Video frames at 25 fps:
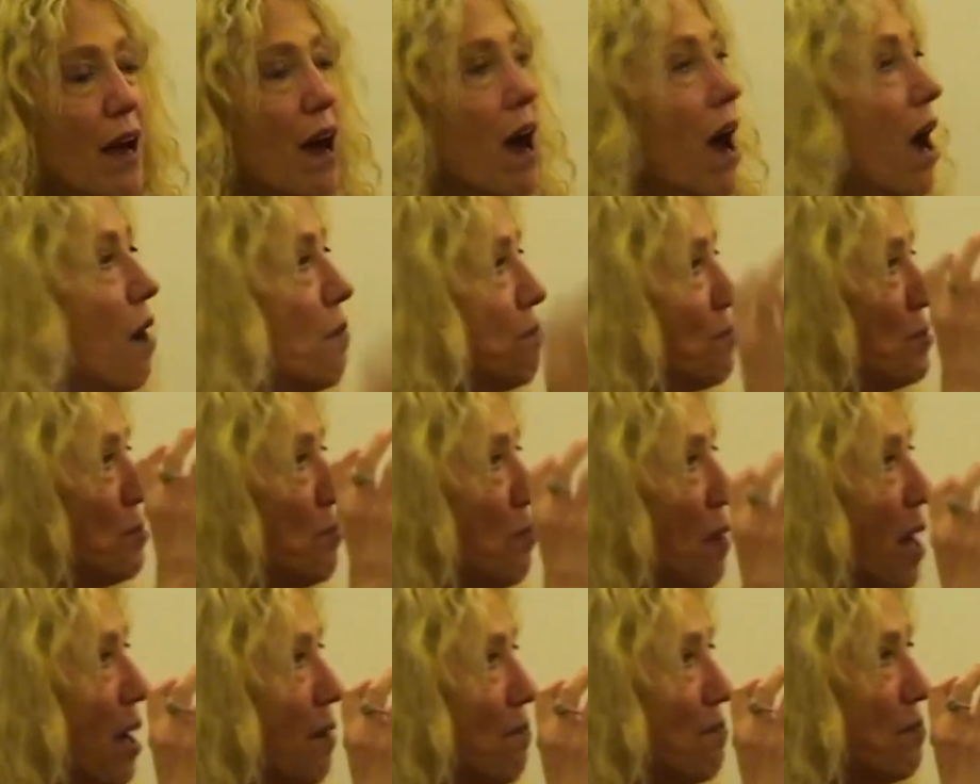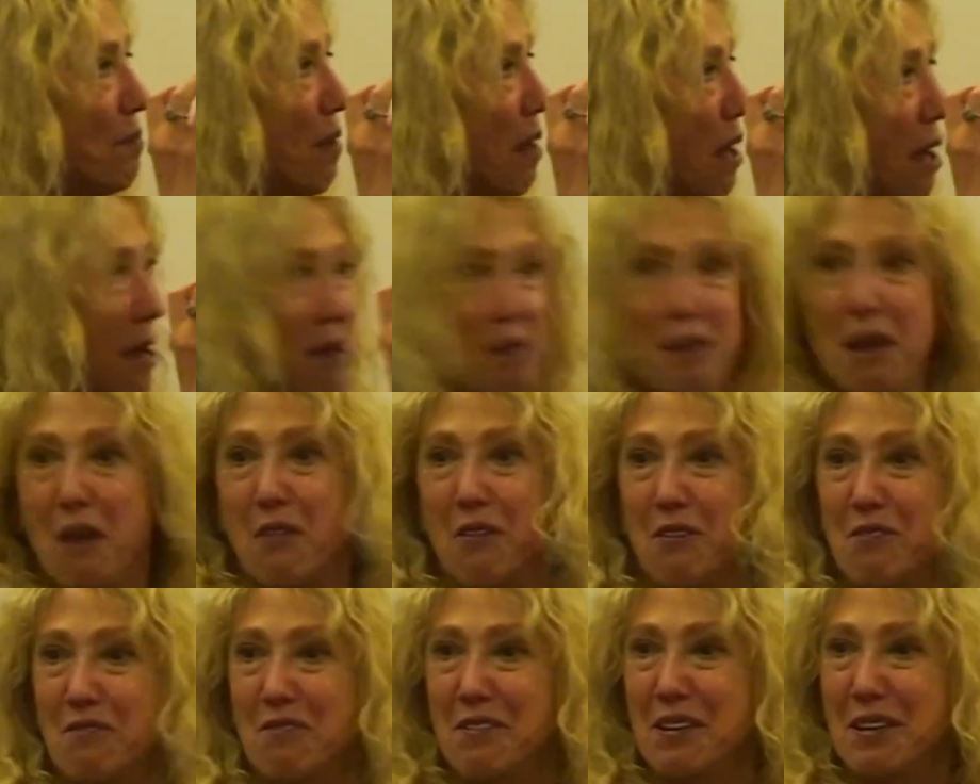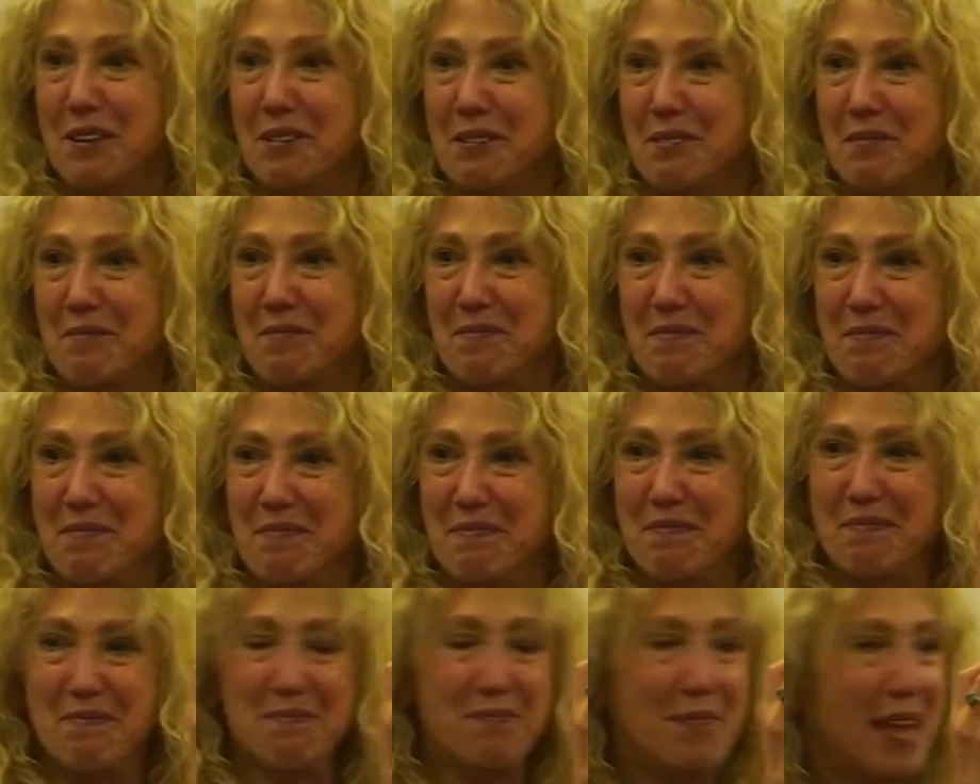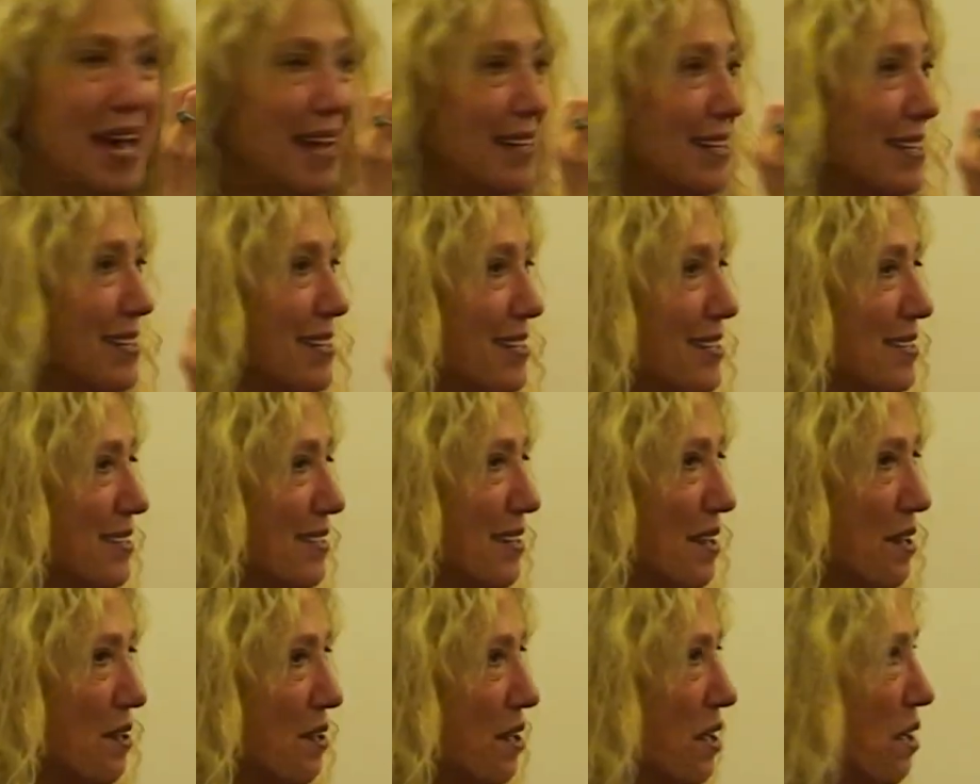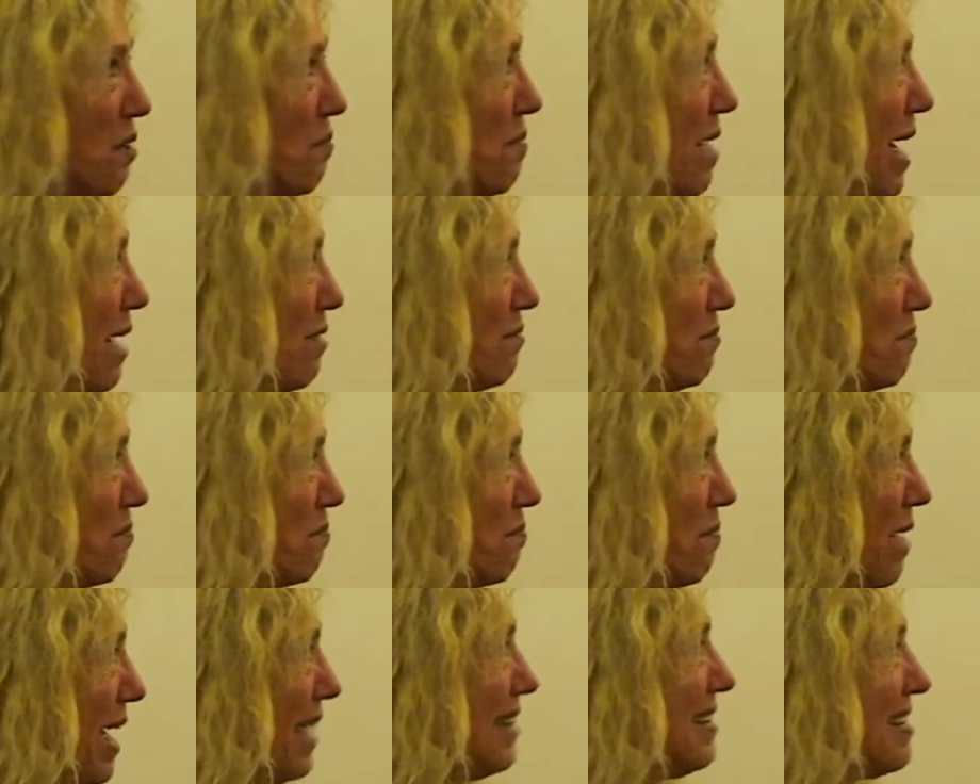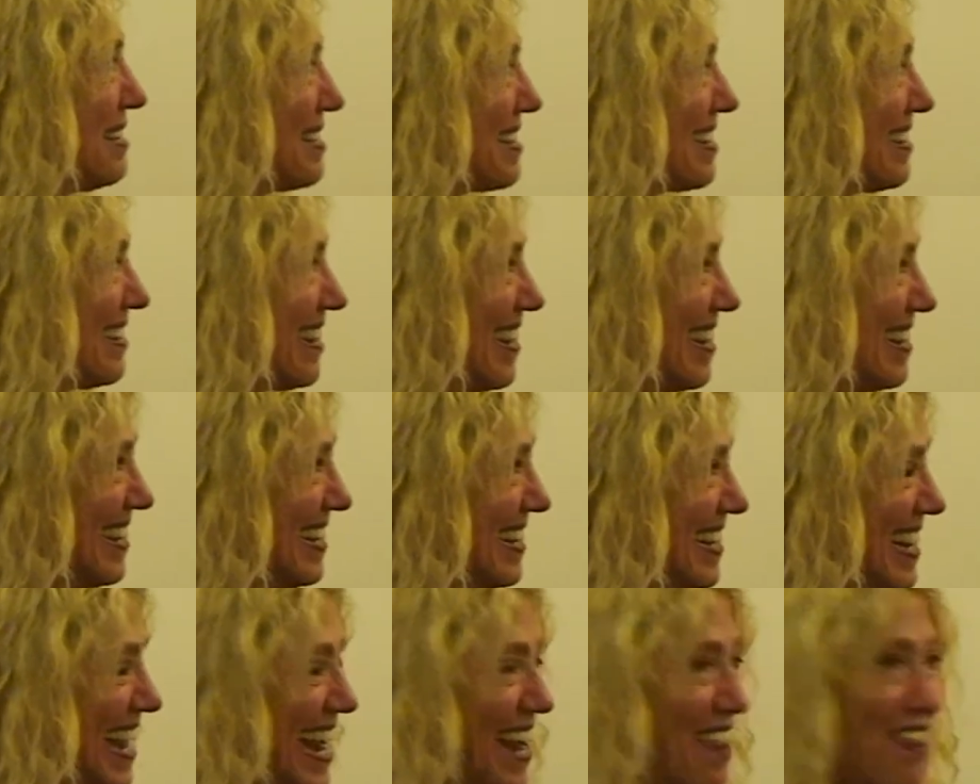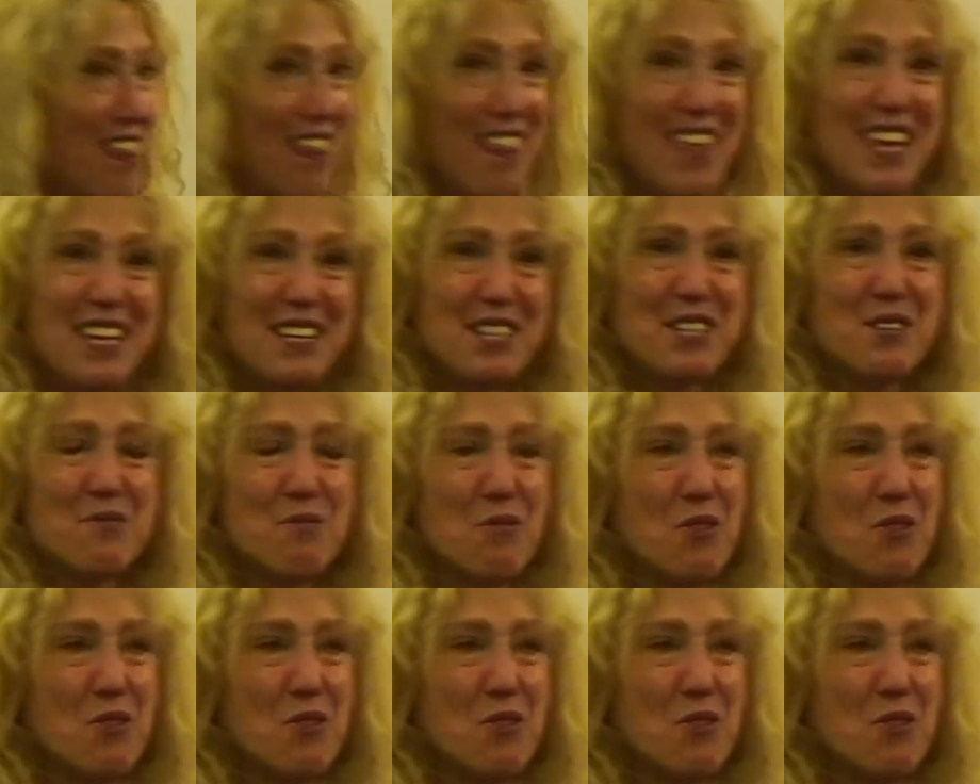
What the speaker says: up to pop another film that's about Palestine. And this